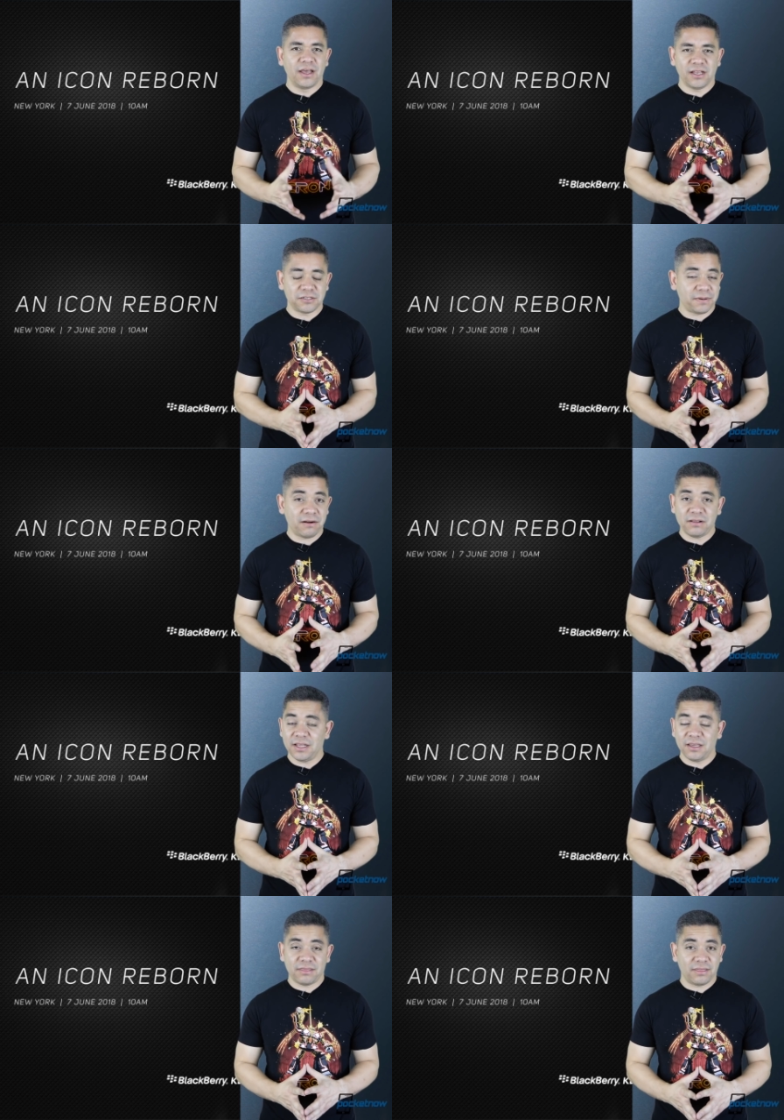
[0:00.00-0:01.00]
as
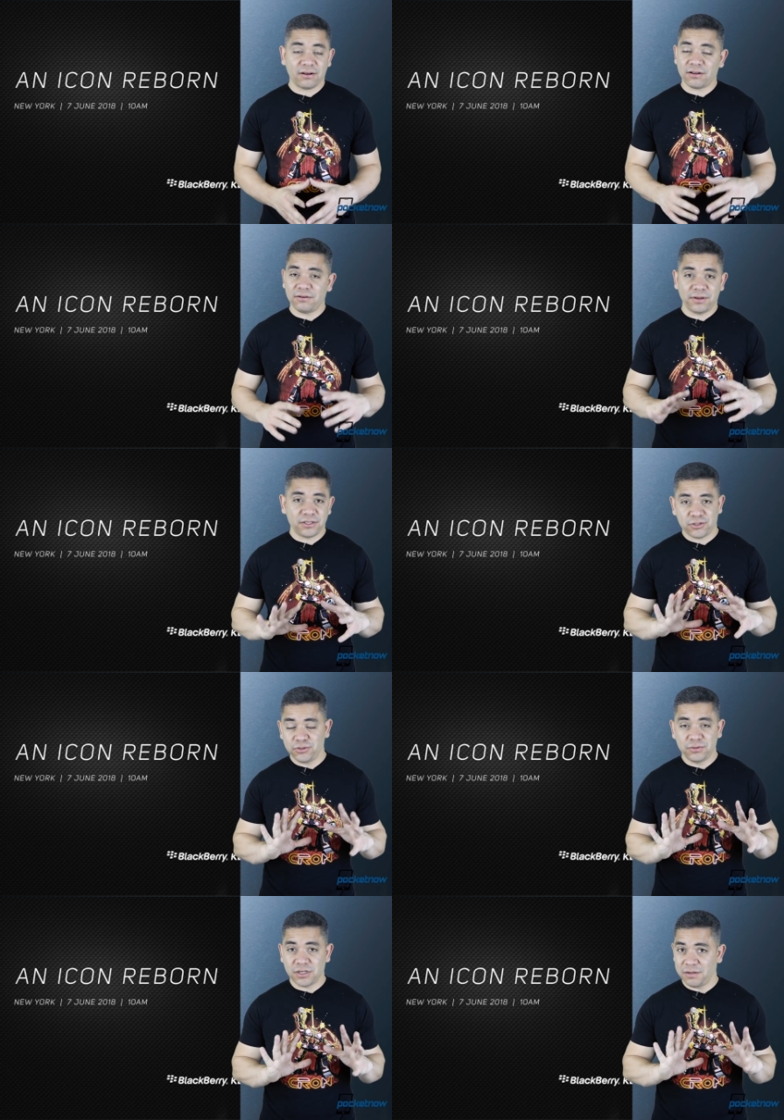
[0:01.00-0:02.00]
apparently they're going
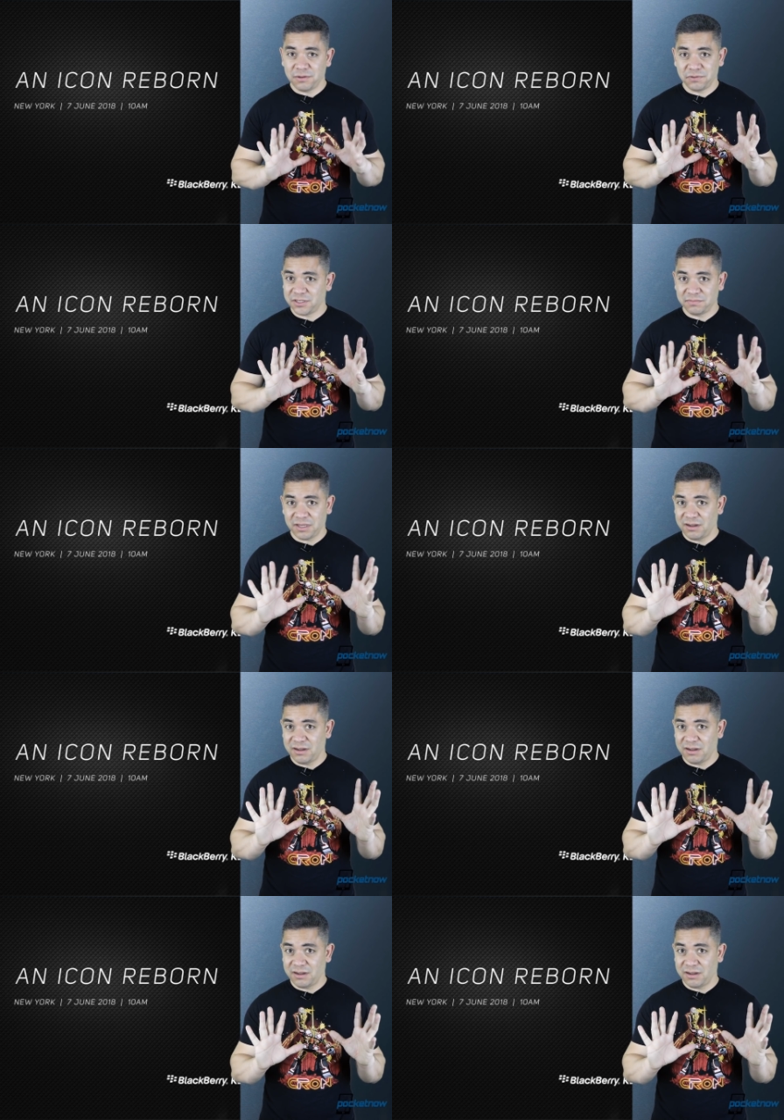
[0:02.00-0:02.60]
to come up with something